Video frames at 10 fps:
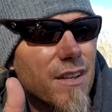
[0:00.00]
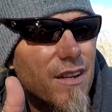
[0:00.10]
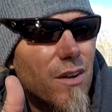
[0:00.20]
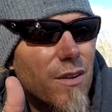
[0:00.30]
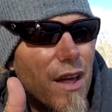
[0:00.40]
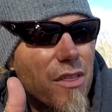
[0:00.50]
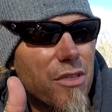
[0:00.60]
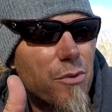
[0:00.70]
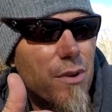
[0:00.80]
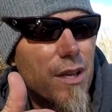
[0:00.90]
you know that
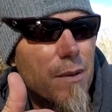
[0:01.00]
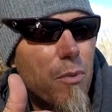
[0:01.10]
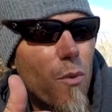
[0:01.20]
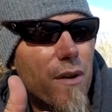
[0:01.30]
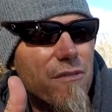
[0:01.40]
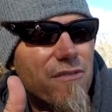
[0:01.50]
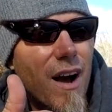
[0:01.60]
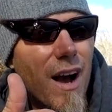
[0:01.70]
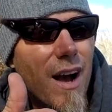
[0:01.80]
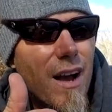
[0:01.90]

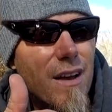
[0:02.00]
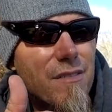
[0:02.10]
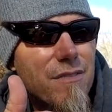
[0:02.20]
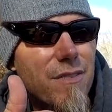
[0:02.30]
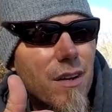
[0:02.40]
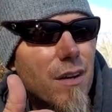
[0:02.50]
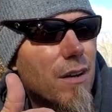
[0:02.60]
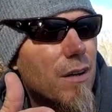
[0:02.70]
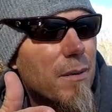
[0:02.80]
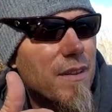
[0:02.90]
3.5
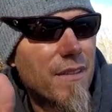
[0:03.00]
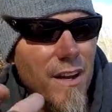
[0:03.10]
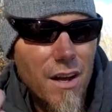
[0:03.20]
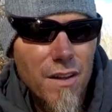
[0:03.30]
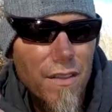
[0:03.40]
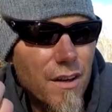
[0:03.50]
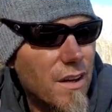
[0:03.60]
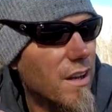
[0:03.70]
um, and then the, the